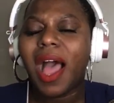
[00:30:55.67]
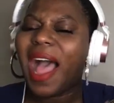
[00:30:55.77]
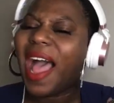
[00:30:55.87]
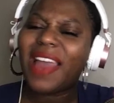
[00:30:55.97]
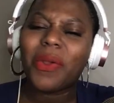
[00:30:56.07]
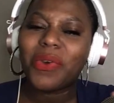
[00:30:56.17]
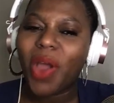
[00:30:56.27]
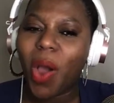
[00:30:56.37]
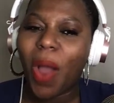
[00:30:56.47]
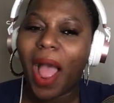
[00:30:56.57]
I don't
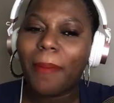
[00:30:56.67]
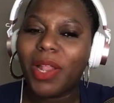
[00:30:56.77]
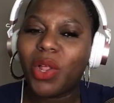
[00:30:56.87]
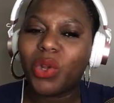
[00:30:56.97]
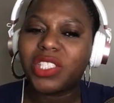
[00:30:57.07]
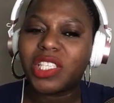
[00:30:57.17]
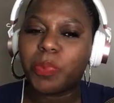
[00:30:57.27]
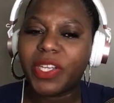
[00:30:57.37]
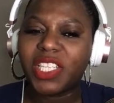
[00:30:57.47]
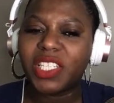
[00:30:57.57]
know. I'm a little
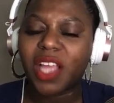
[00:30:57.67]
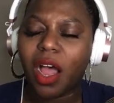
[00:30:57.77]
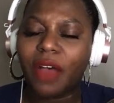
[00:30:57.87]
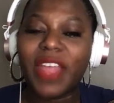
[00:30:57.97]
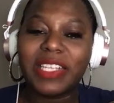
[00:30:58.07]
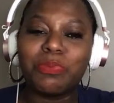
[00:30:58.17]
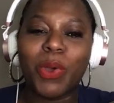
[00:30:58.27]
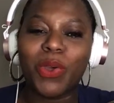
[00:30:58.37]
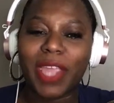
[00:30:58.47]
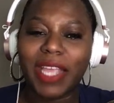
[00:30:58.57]
suspicious of, that's
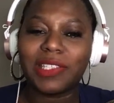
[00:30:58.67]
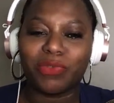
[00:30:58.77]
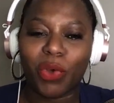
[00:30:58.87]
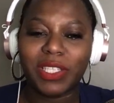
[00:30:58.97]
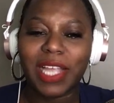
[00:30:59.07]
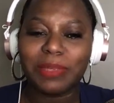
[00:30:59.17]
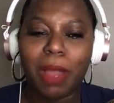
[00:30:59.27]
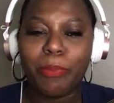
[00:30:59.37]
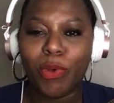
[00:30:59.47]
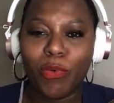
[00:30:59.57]
Bill Gates' voice. That's
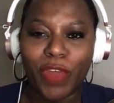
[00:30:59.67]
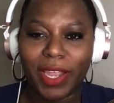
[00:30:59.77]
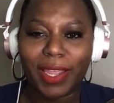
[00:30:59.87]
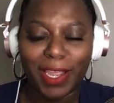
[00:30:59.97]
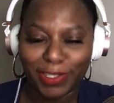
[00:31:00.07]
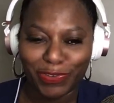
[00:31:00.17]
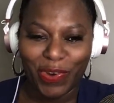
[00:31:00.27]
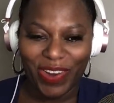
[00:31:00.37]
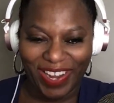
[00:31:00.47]
my Bill Gates voice.